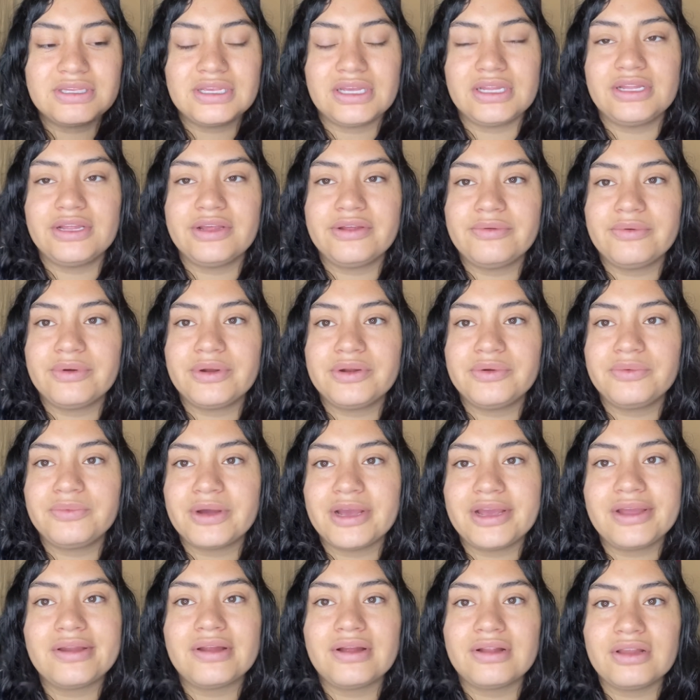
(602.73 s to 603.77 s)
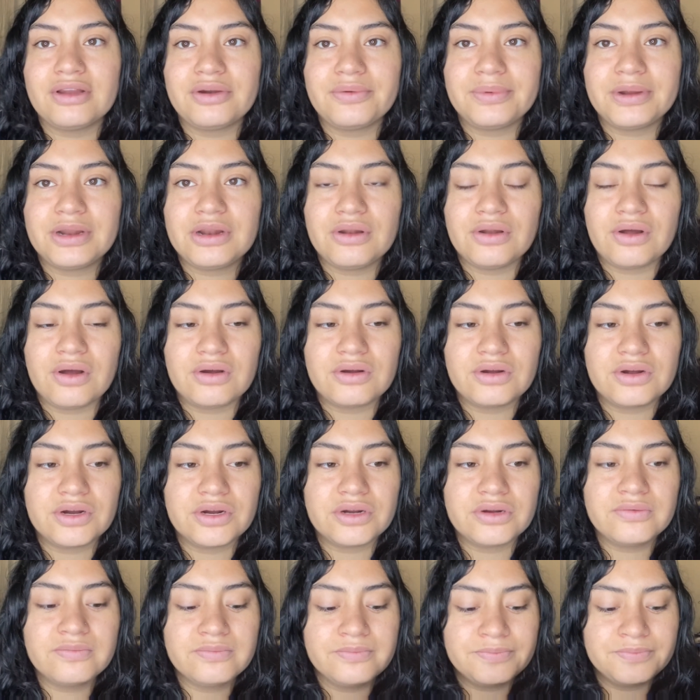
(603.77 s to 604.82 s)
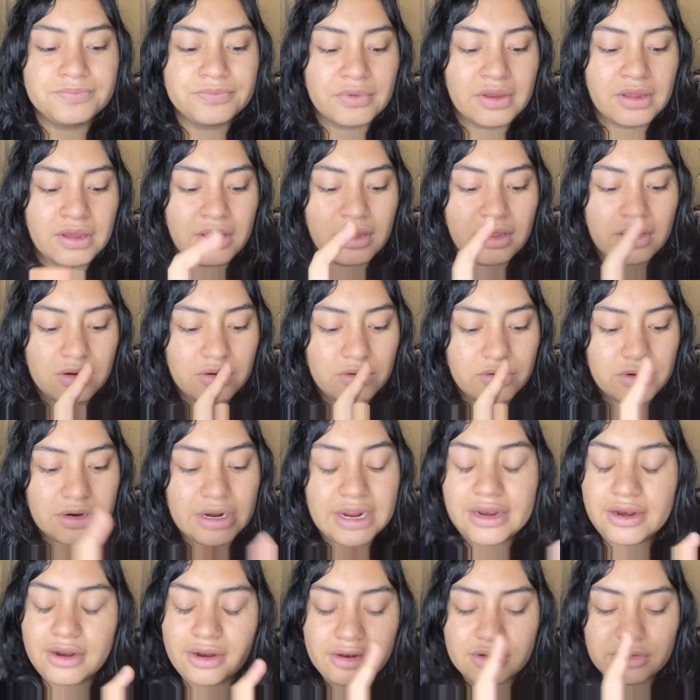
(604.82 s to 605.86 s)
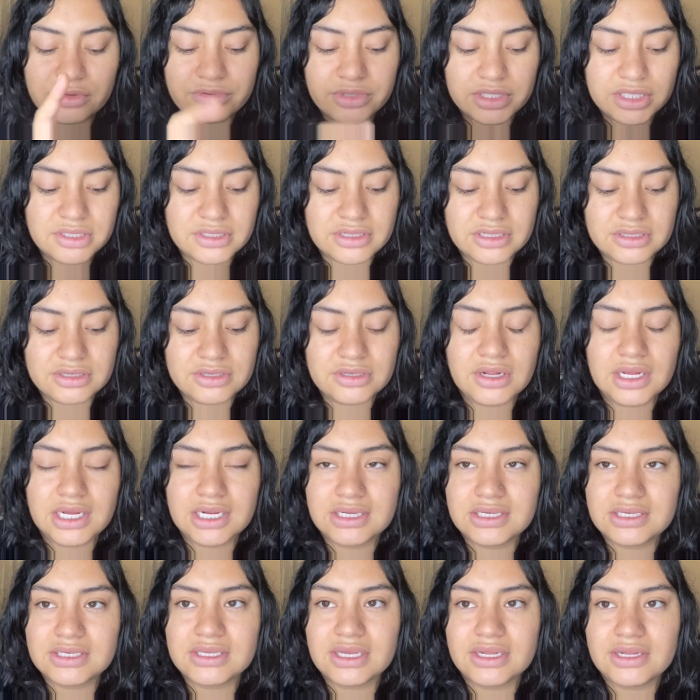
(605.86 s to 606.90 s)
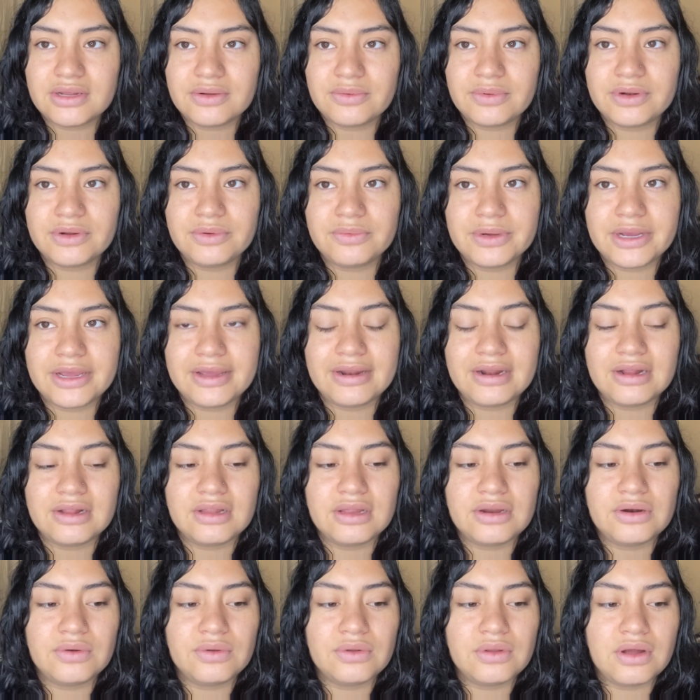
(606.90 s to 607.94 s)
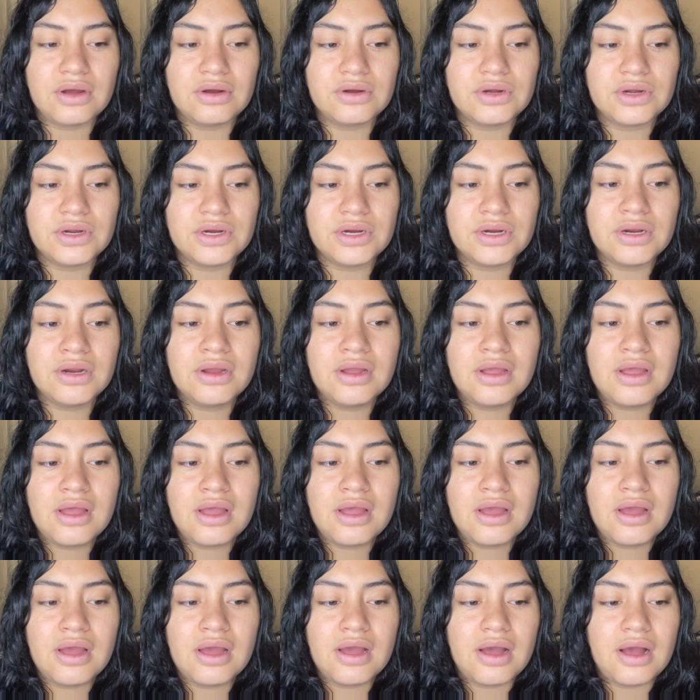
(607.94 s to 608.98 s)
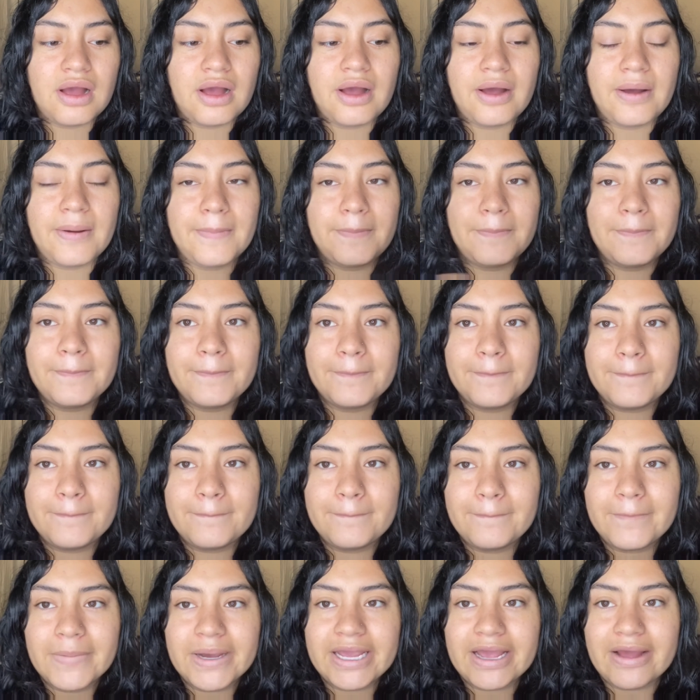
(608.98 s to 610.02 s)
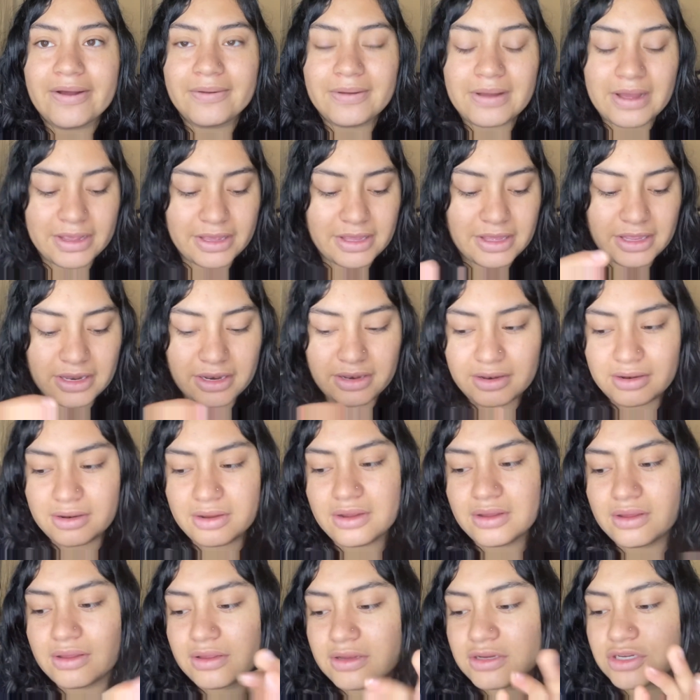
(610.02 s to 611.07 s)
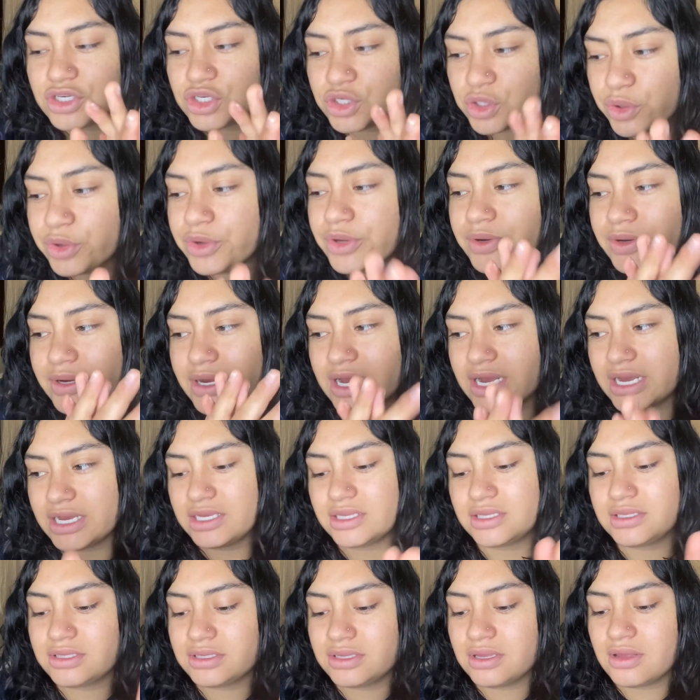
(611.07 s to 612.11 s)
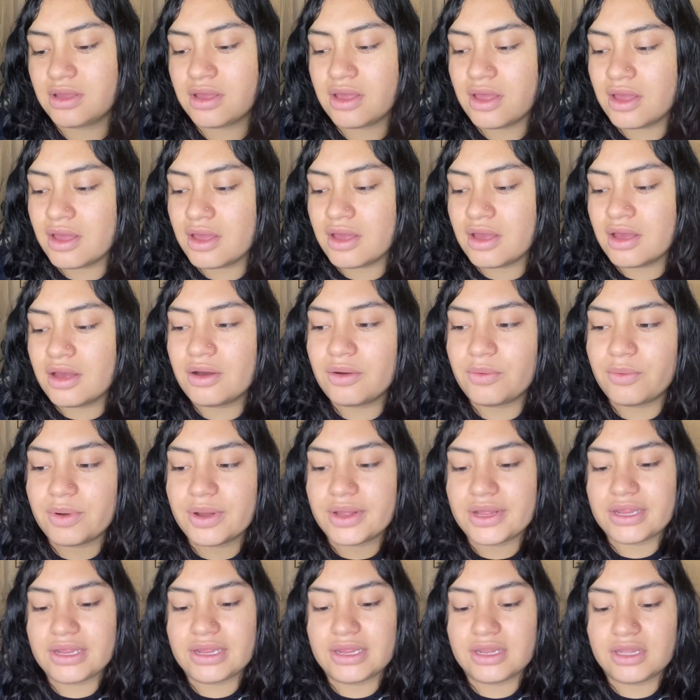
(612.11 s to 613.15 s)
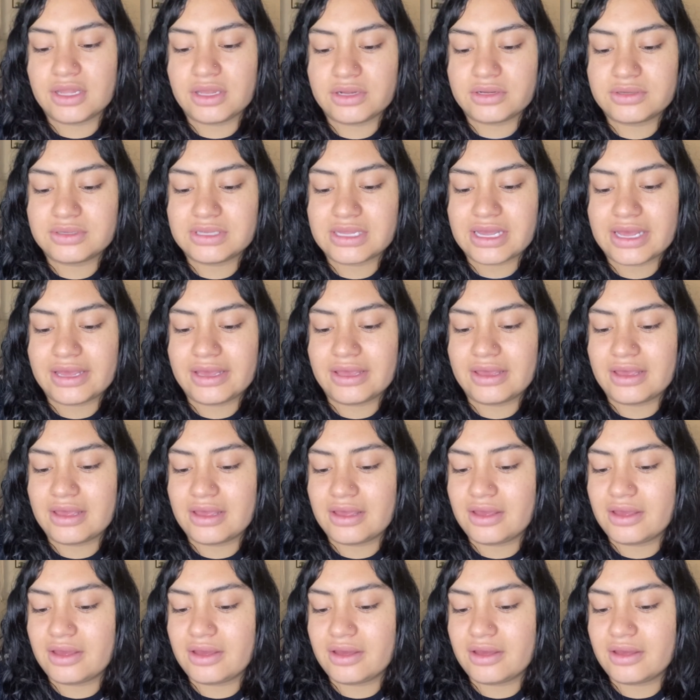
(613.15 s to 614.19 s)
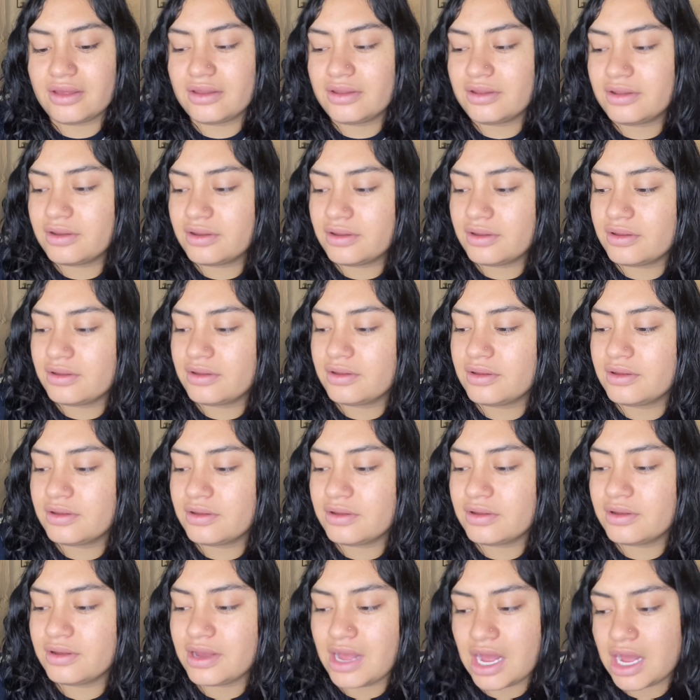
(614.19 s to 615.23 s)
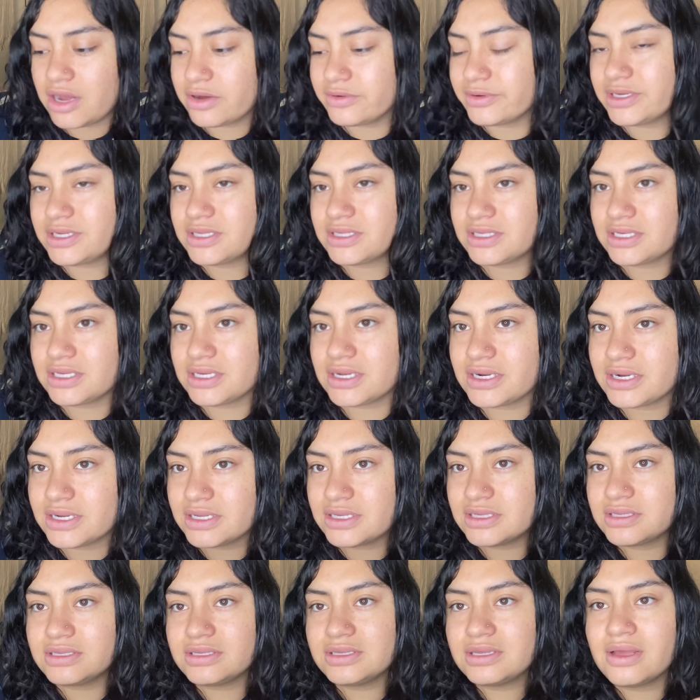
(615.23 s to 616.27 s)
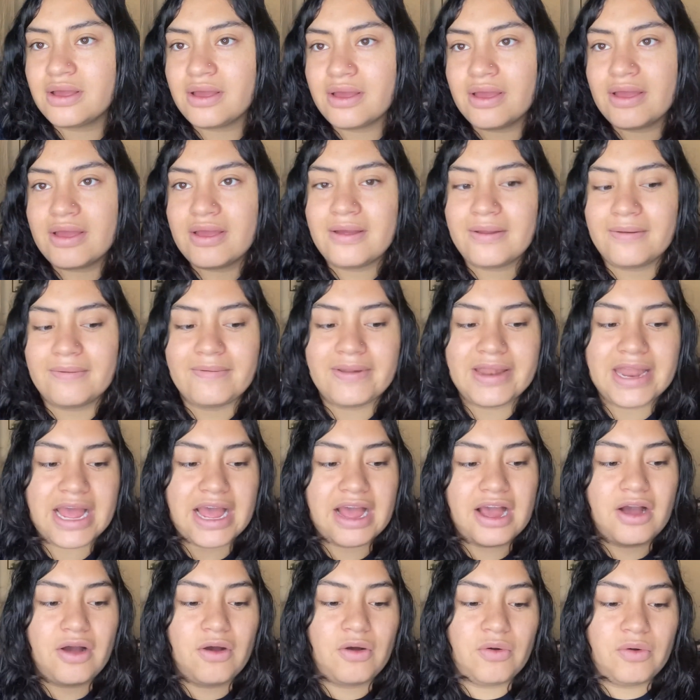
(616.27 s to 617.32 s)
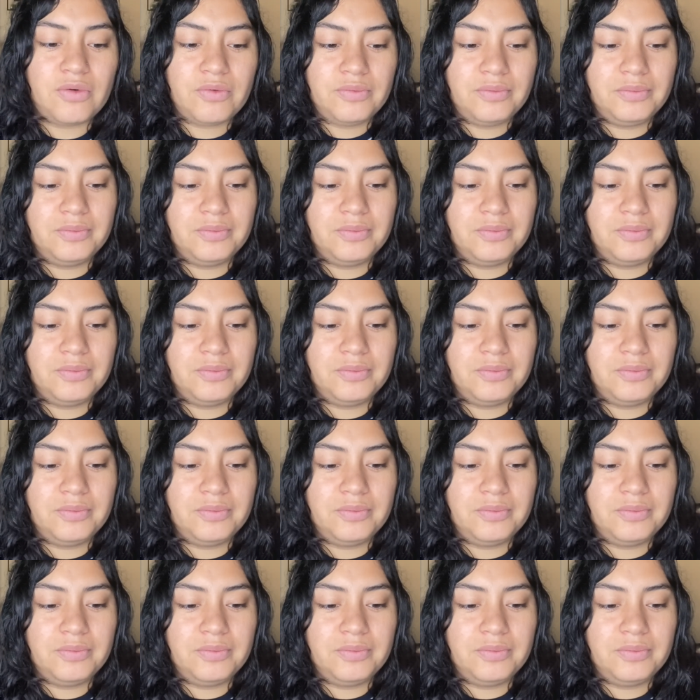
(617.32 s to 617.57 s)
I did want to wait a little bit longer, or I didn't switch the stud because I did want to wait a little longer. But yeah, I can show you guys what it looks like and how easy it is now.